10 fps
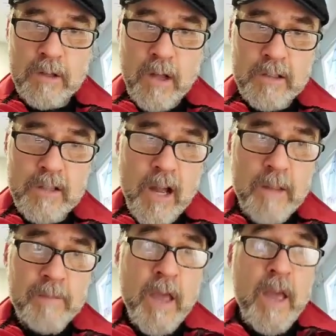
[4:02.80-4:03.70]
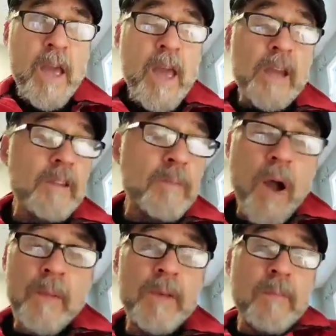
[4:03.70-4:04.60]
long time. And it's
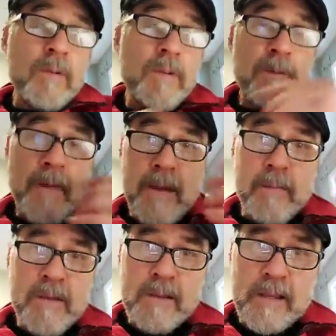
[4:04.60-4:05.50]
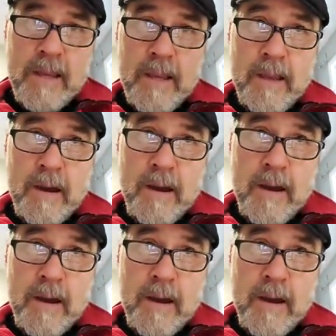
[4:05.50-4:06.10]
probably most famously